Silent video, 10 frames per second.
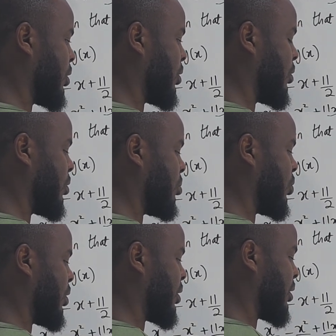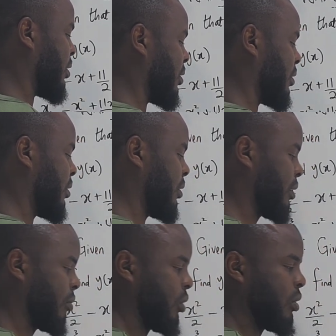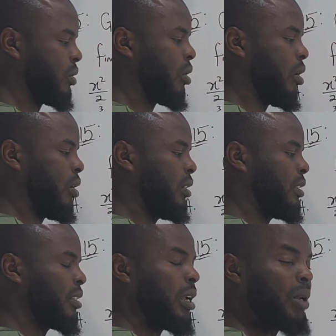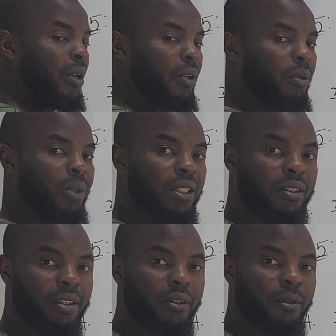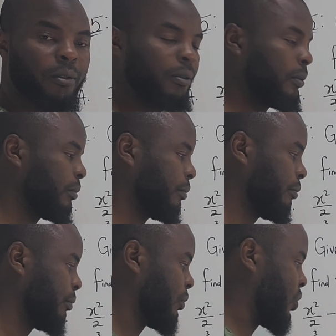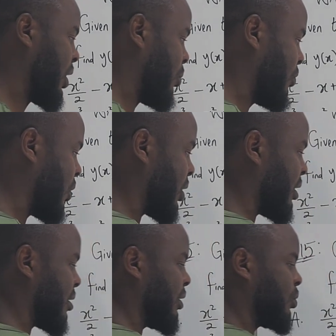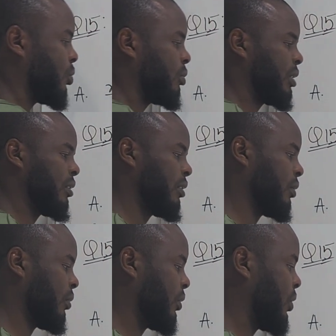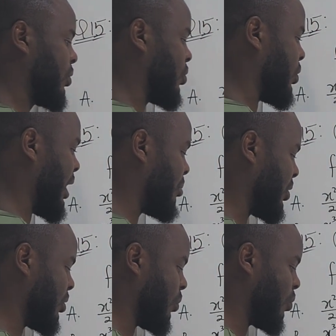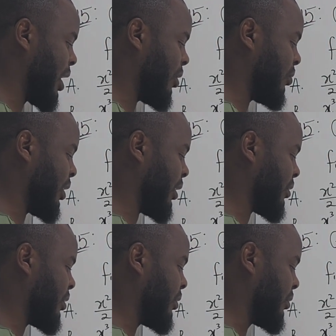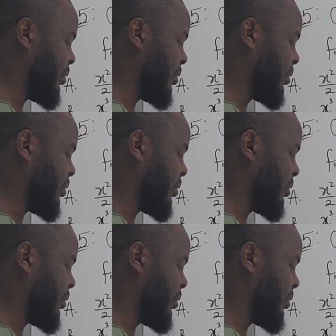is going to be what? 6, because all these terms are going to be 0. Now we've gotten c2 to be 0, so that means your y of x